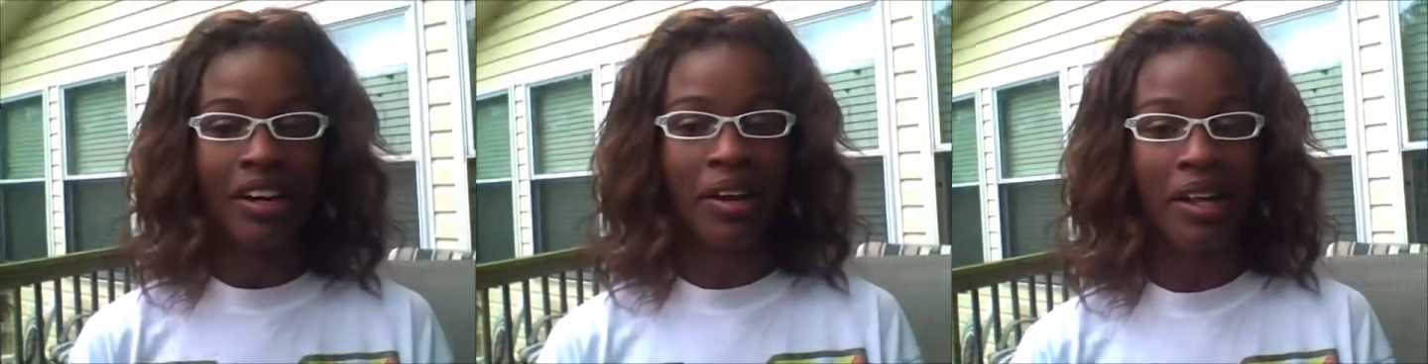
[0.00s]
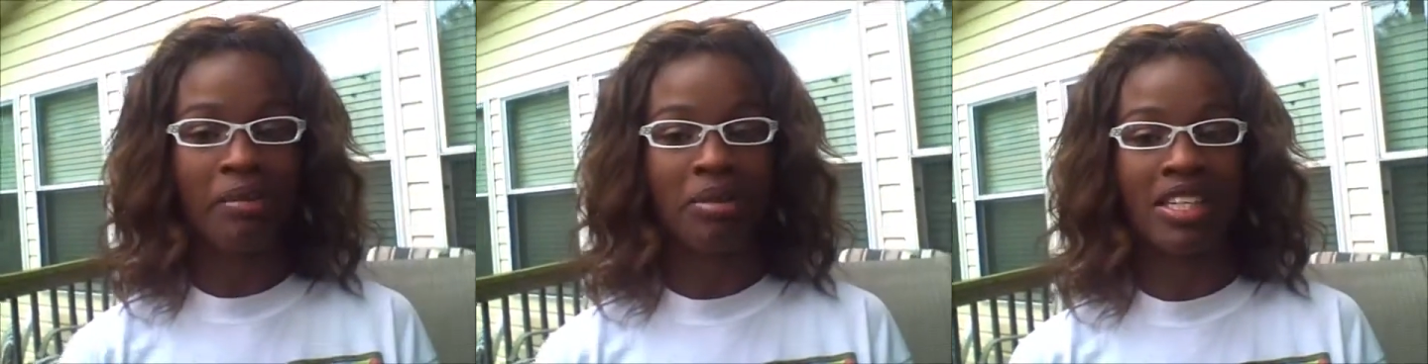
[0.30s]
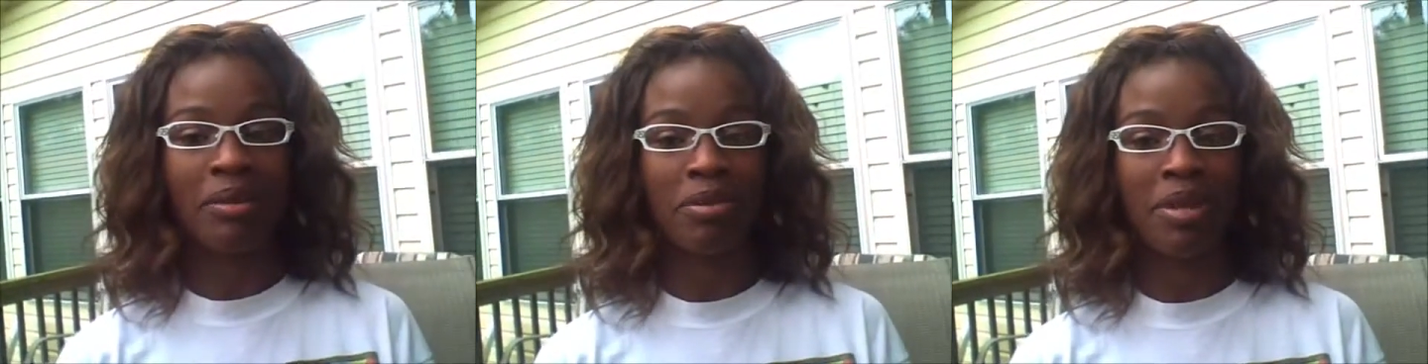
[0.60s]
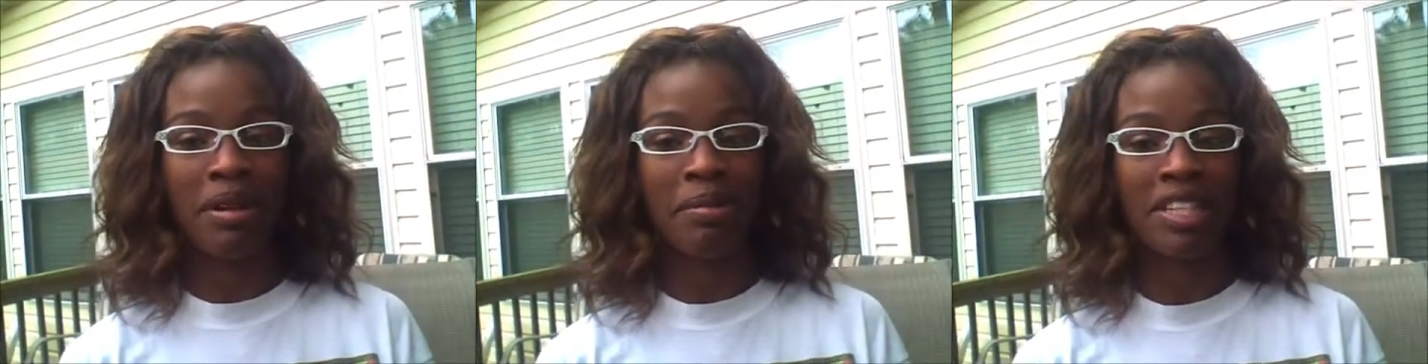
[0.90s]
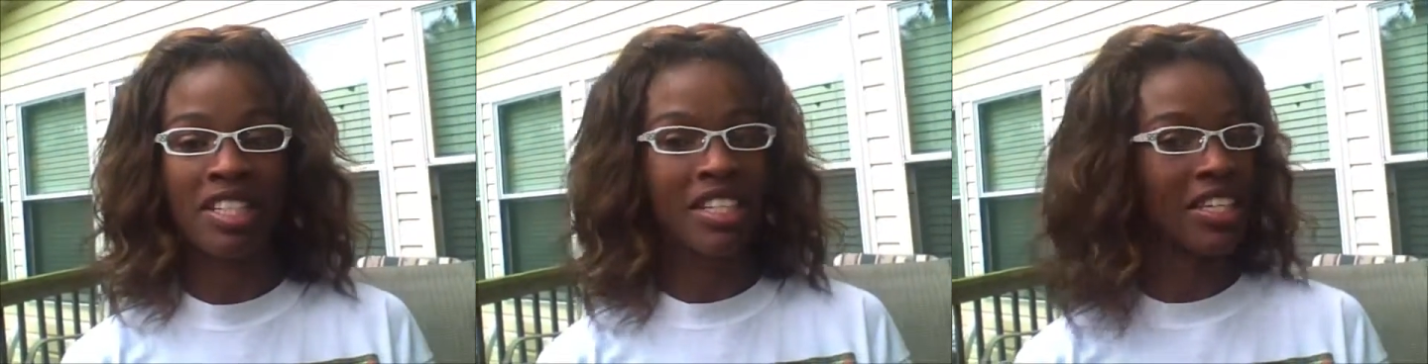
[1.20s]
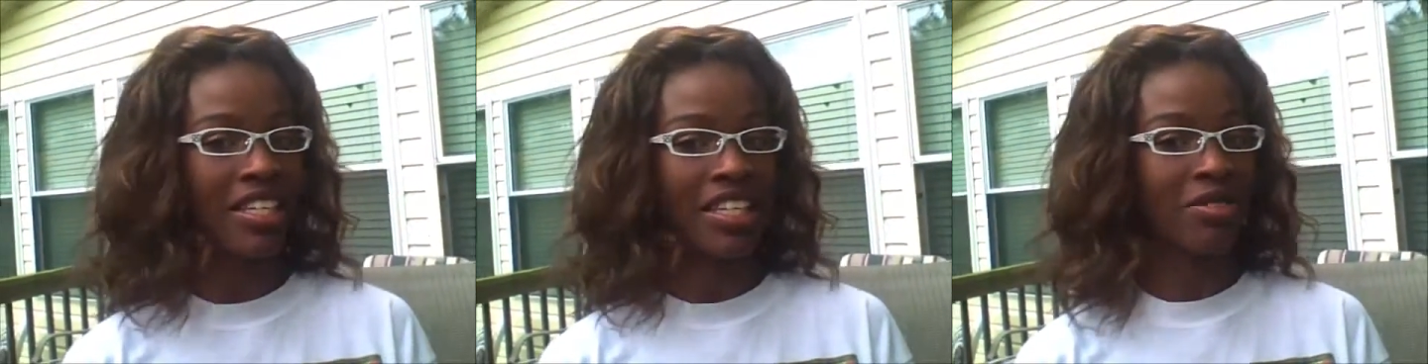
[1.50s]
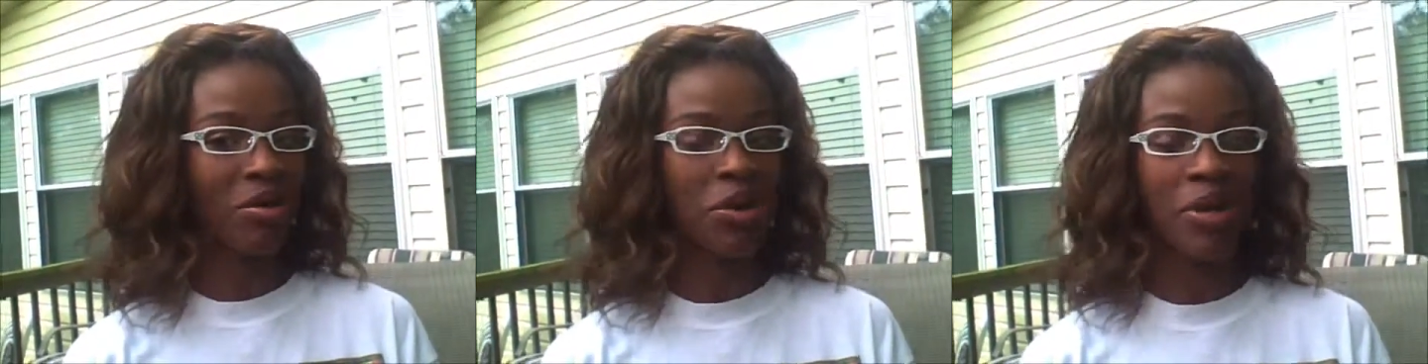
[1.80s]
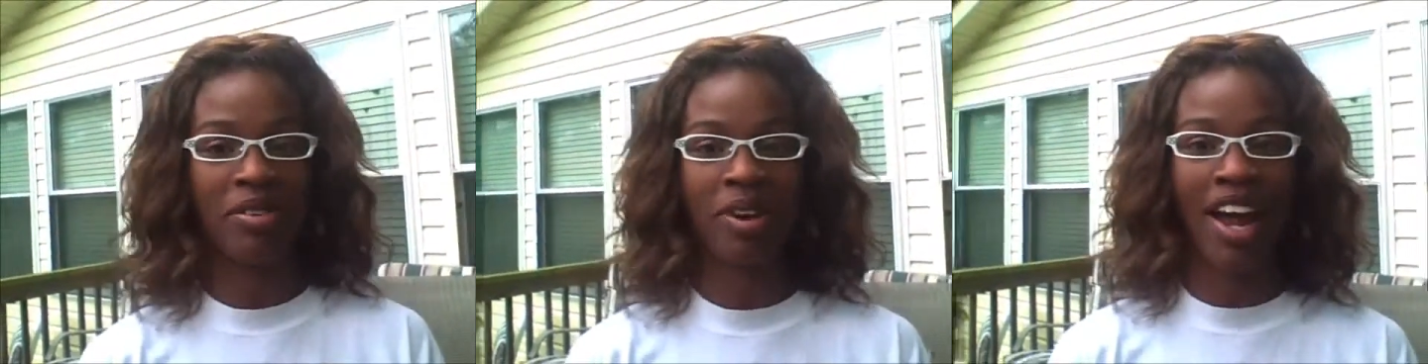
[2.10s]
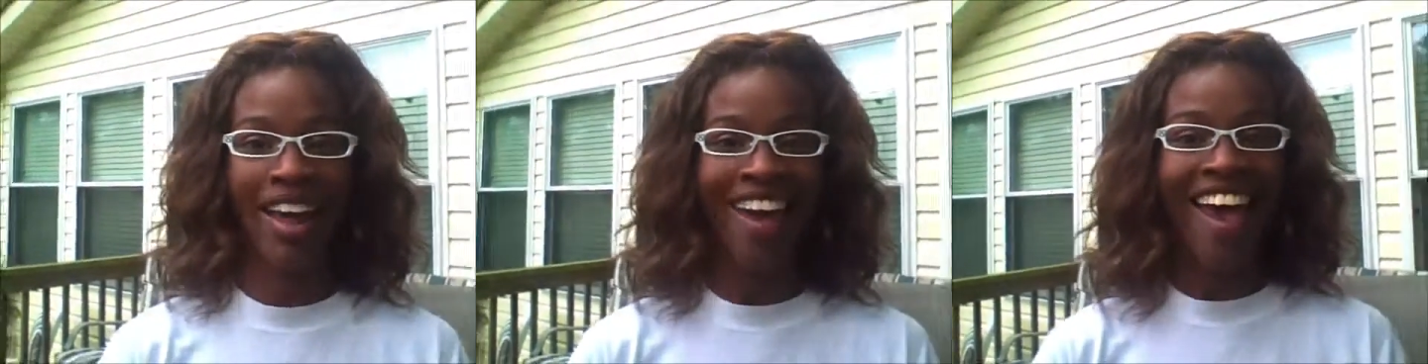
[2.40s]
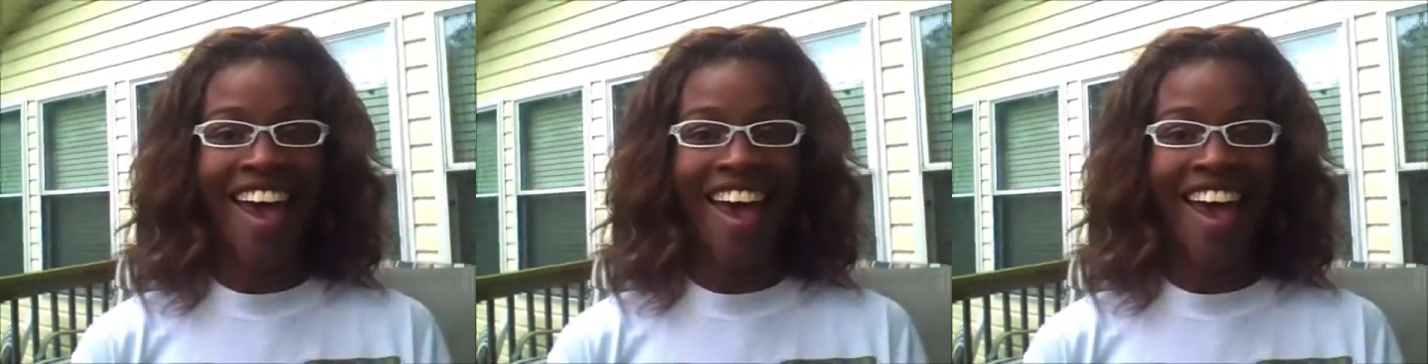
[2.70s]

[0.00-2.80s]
okay, let me see. I'm trying to make sure this is recording right.